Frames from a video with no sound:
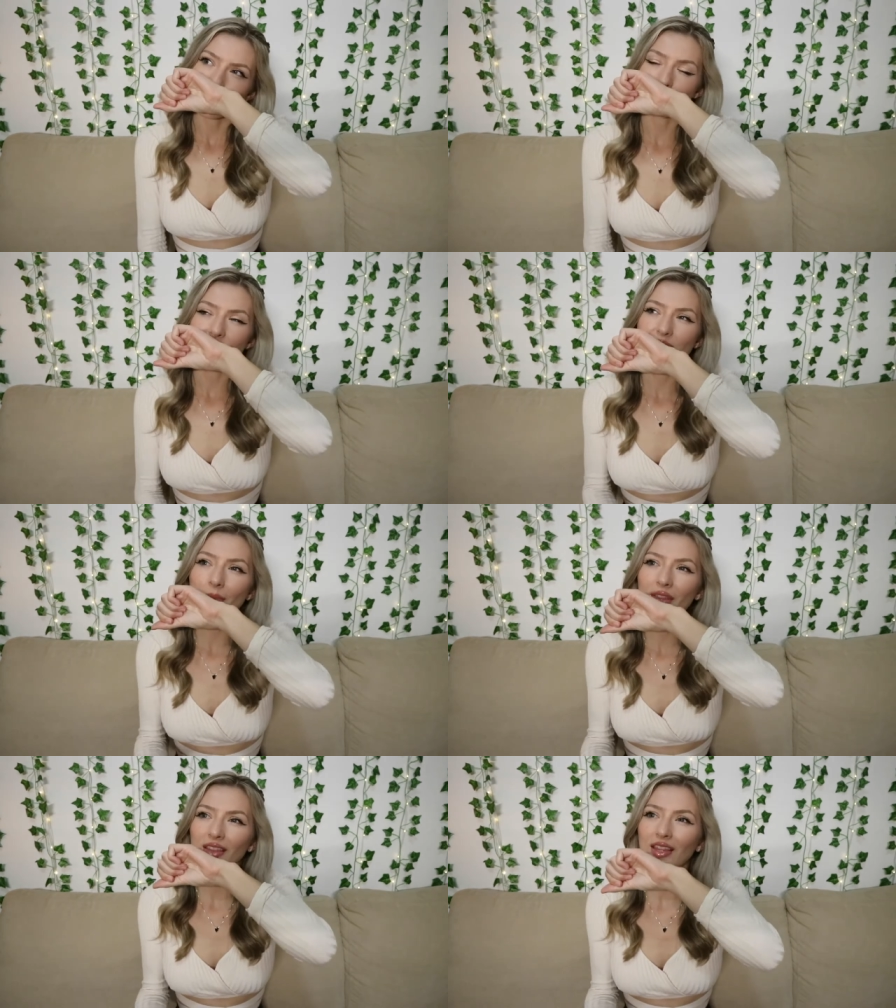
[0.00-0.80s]
or
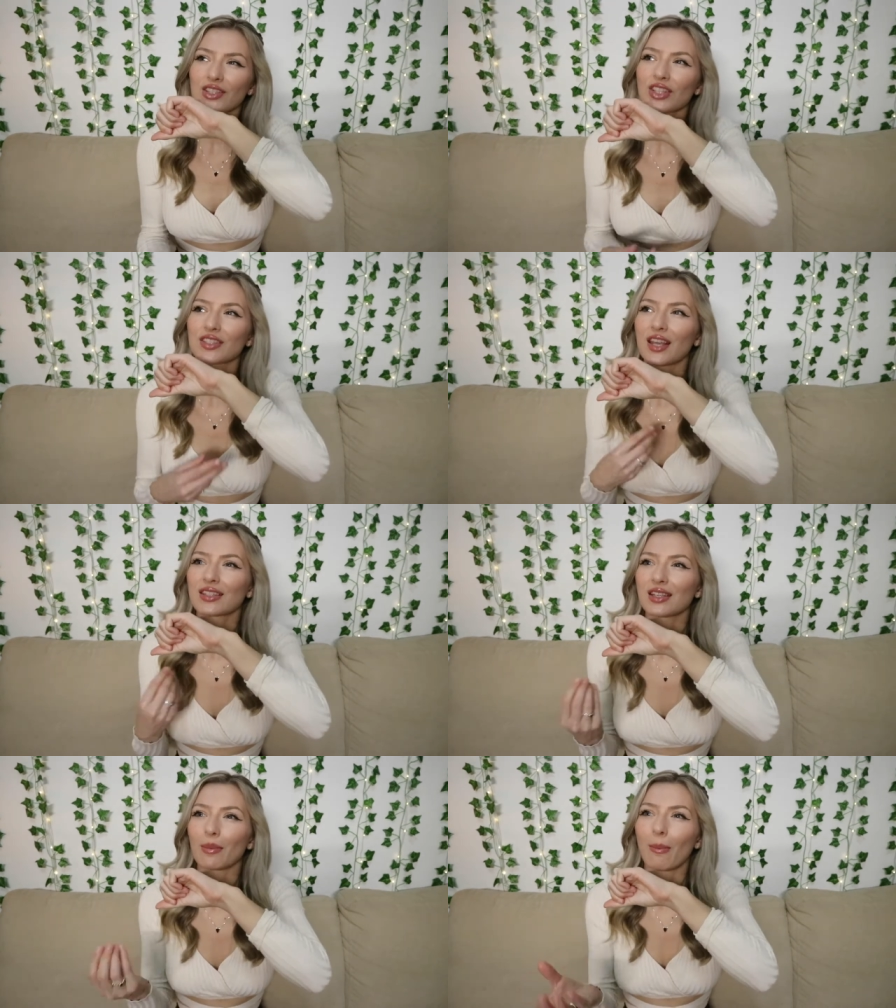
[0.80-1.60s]
something that just
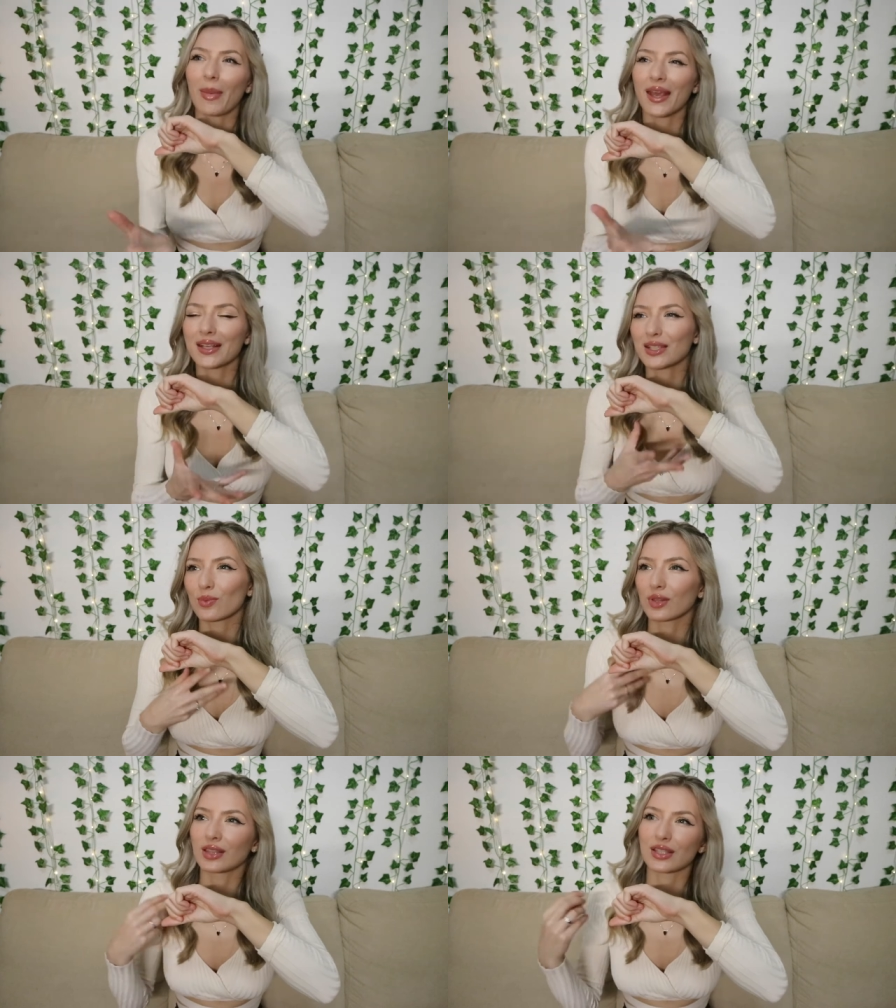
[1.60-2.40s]
doesn't
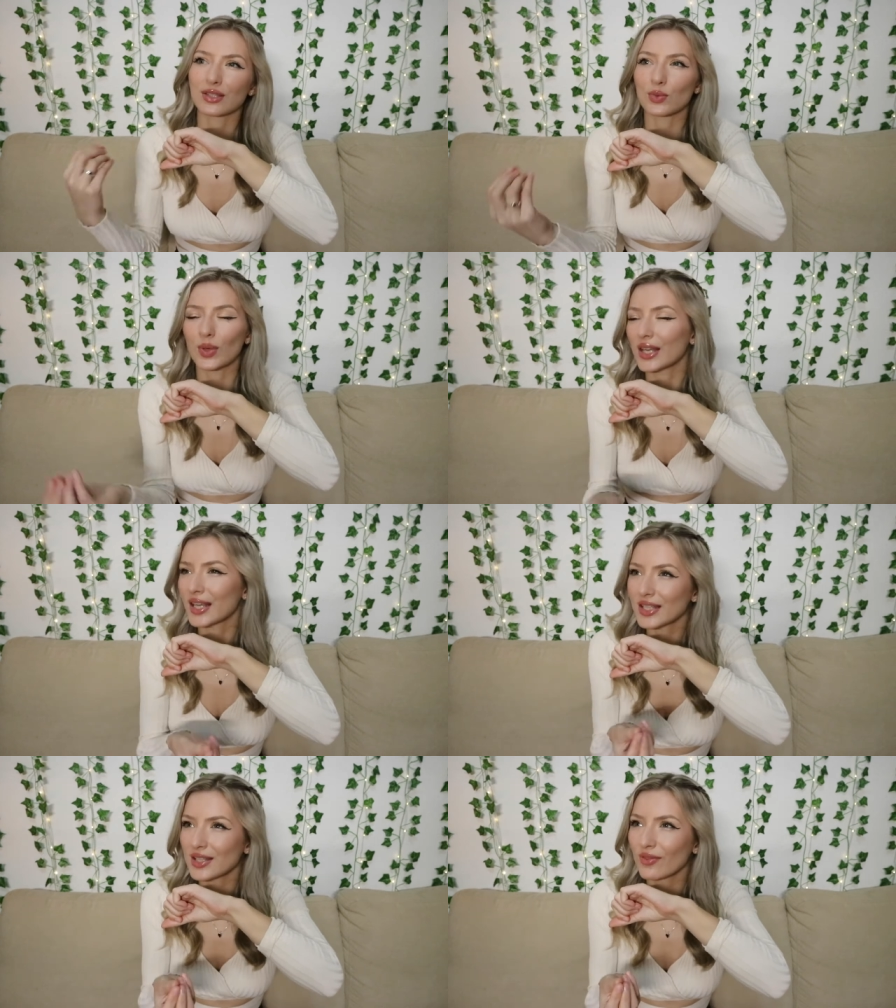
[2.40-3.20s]
mix with the
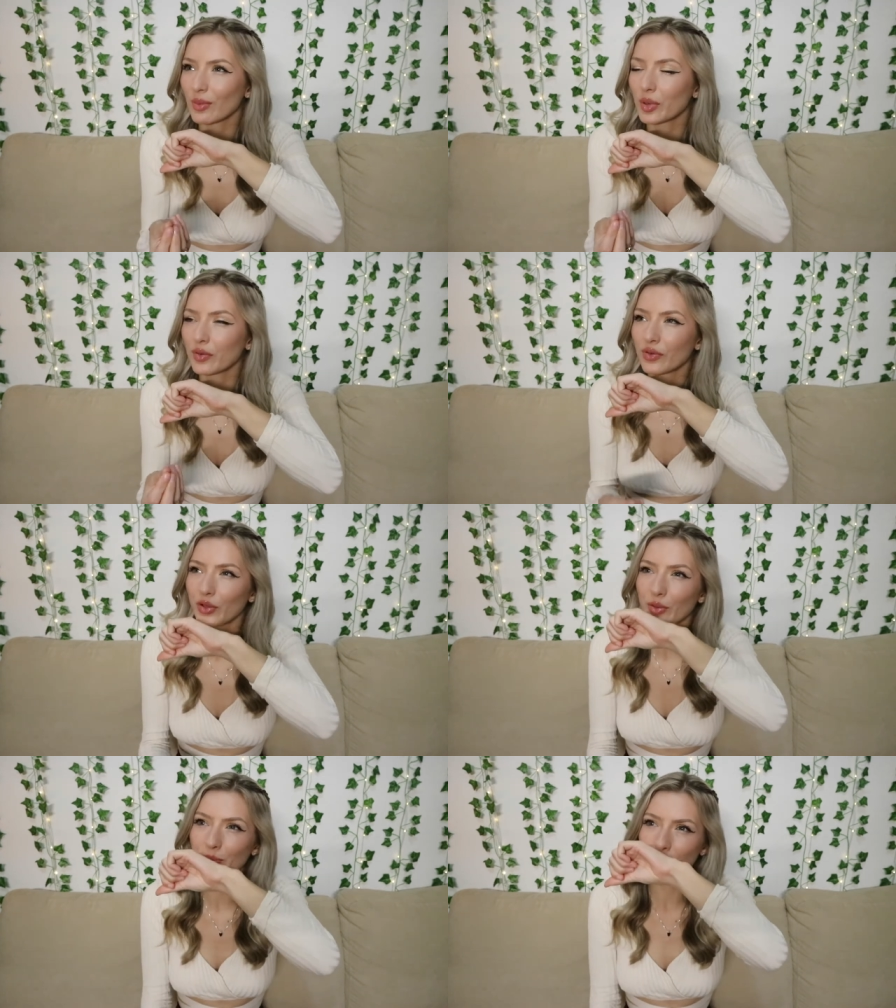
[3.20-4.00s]
sweetness of the
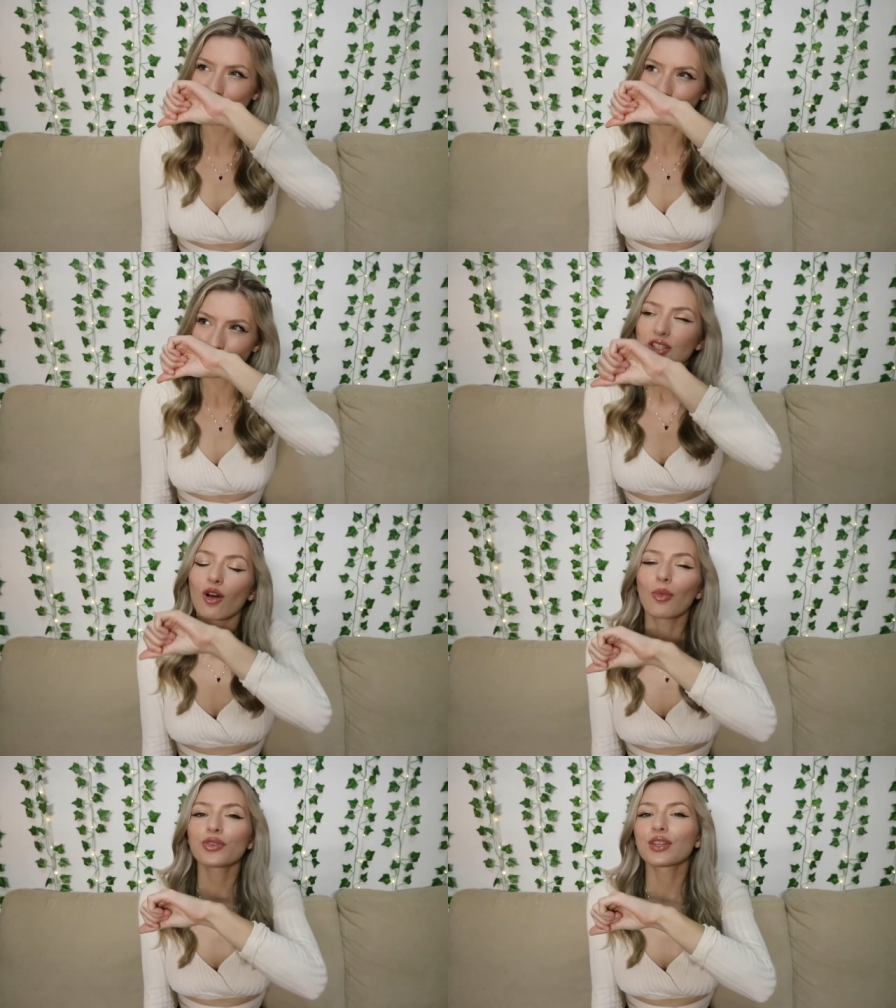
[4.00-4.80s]
perfume. It's
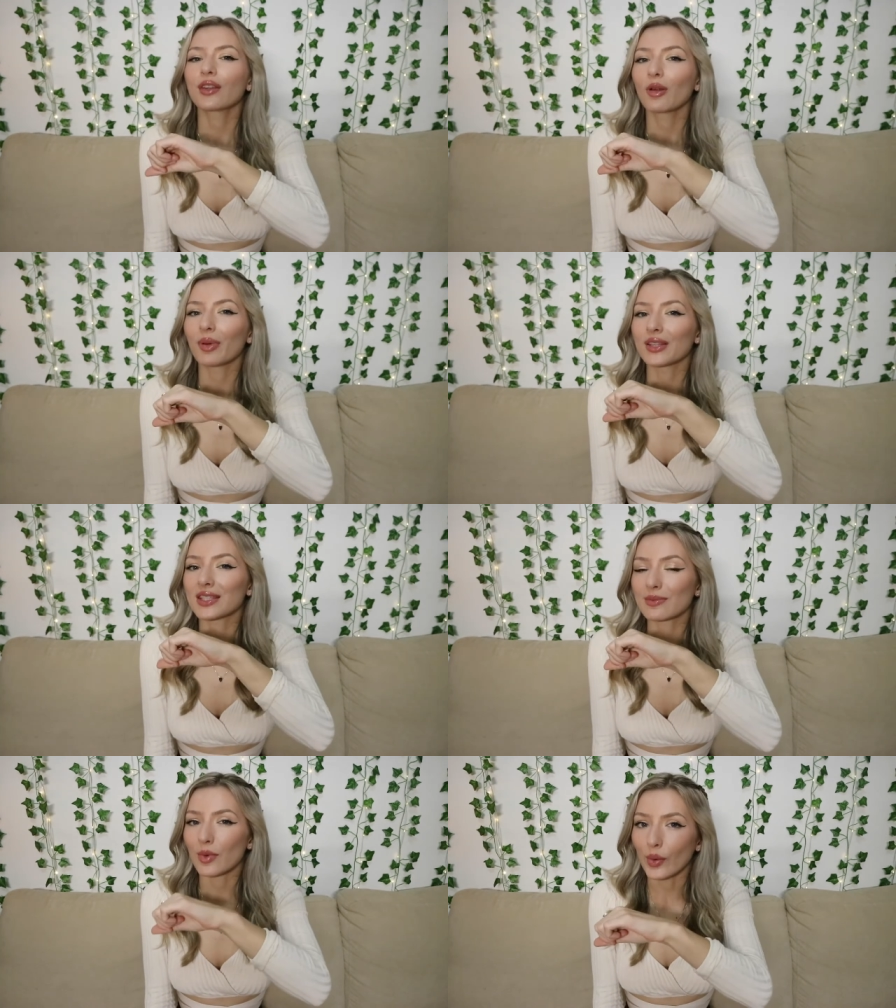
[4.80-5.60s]
almost a little bit
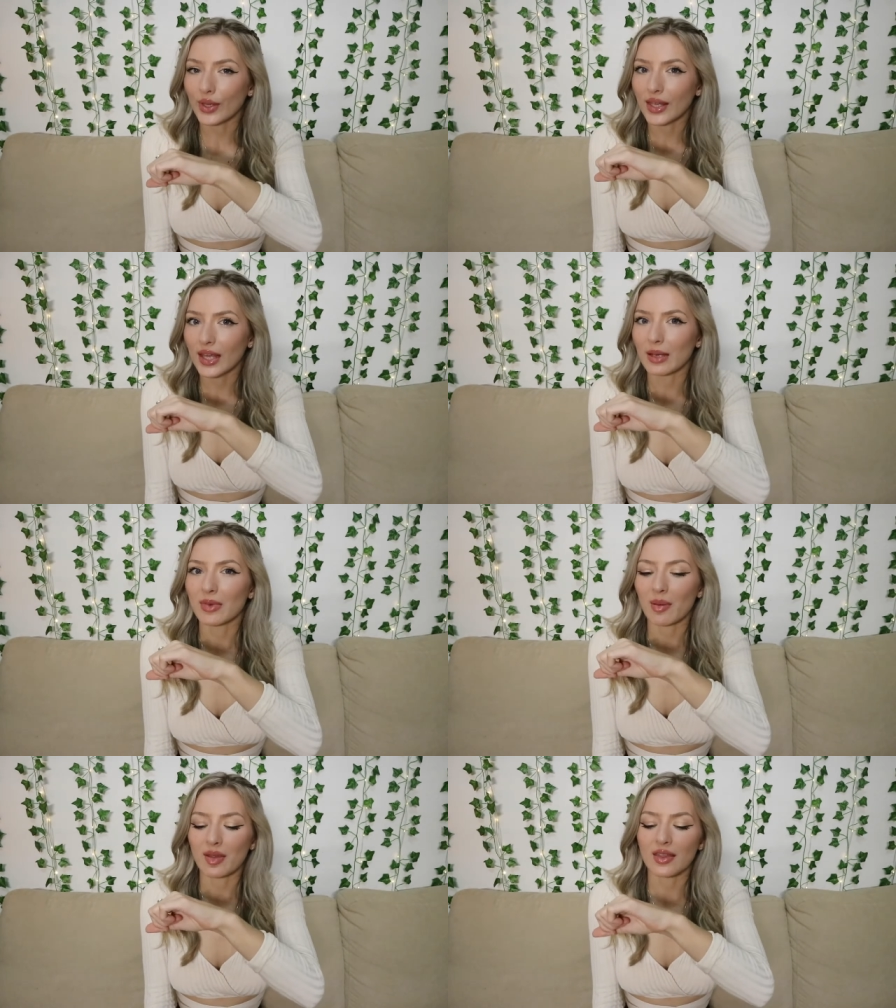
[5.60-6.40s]
smoky, and
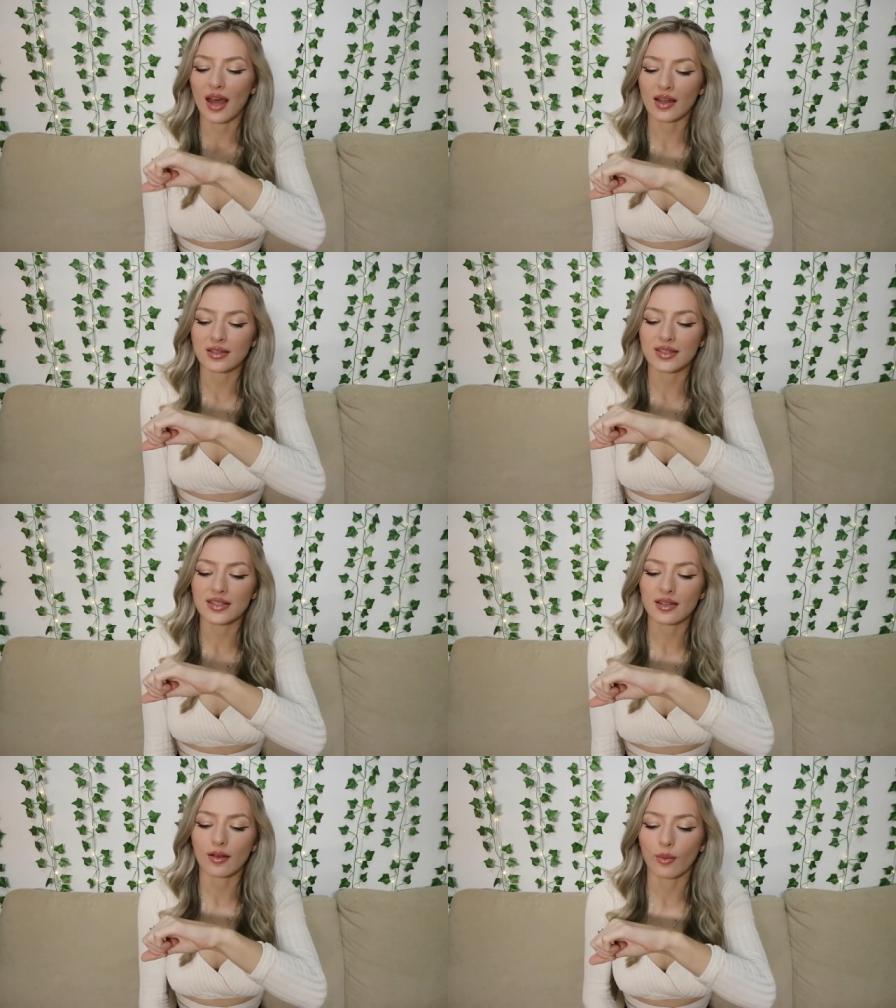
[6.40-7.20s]
maybe
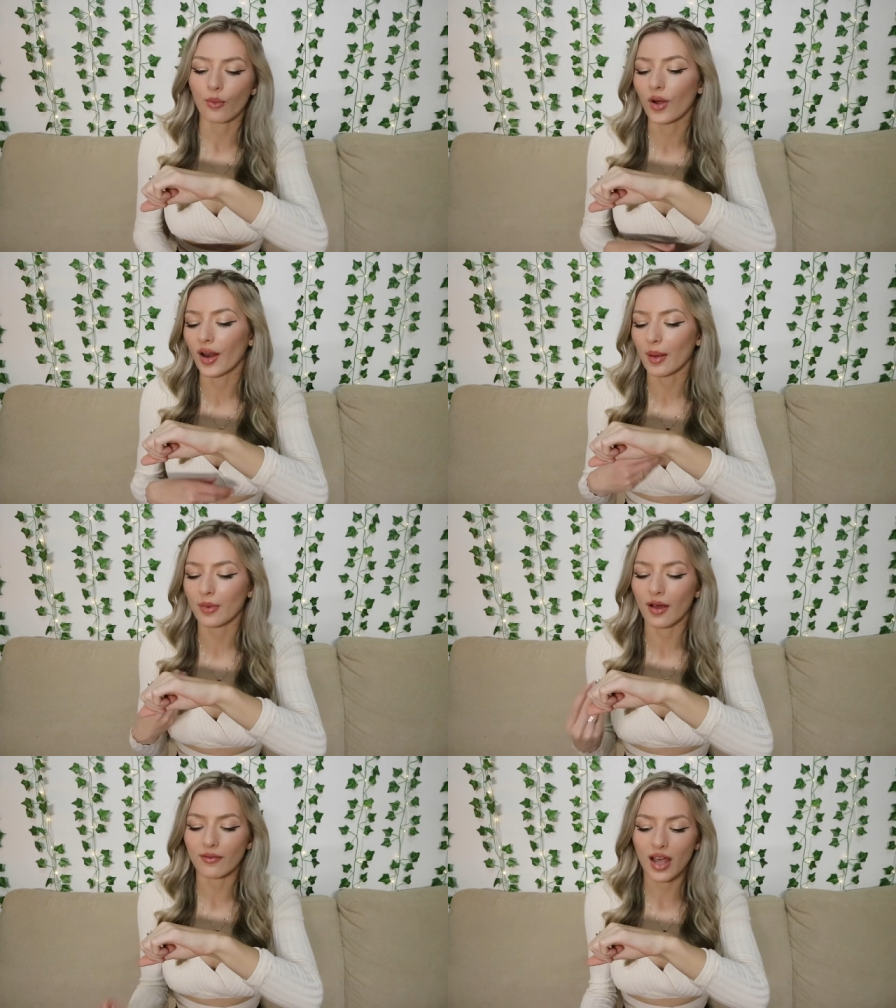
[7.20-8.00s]
that's what I'm
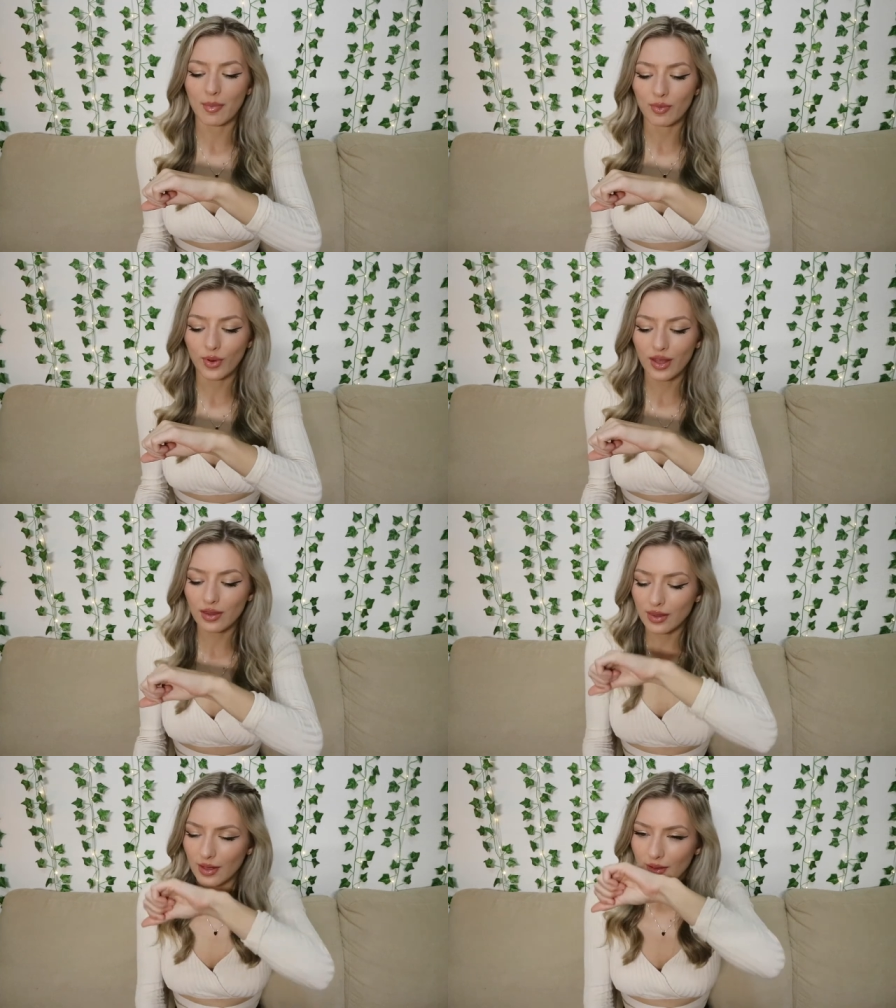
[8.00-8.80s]
not vibing
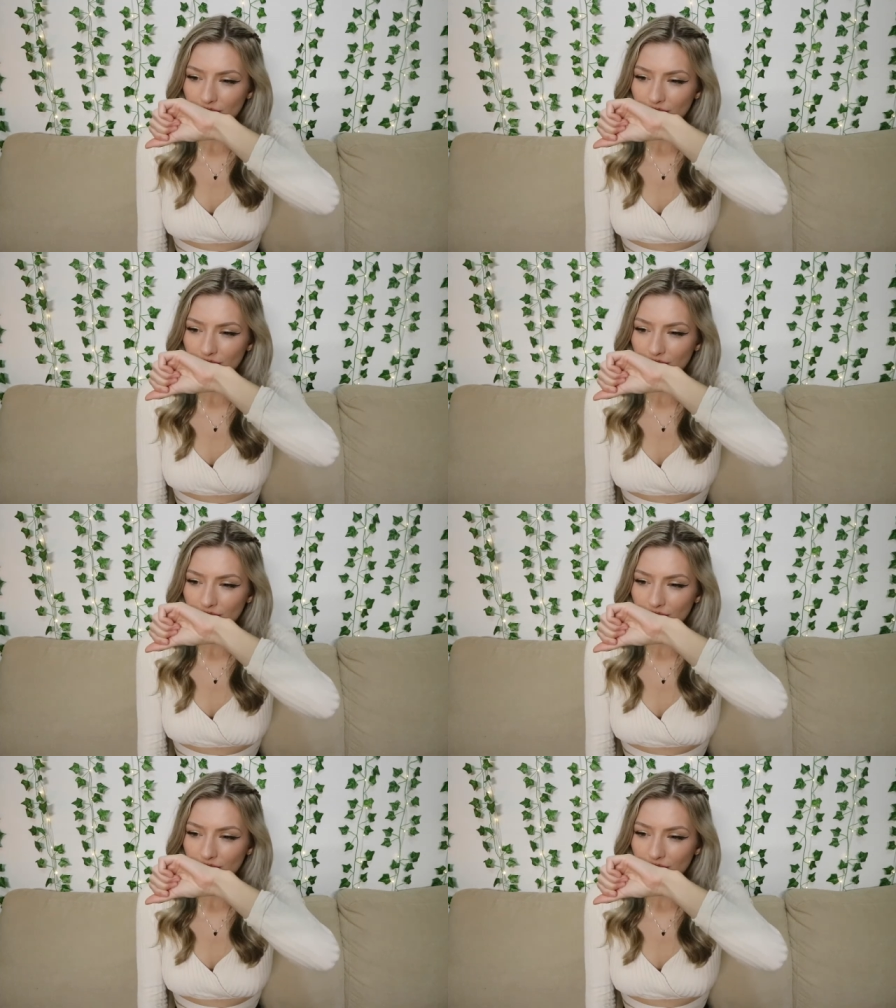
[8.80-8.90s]
with.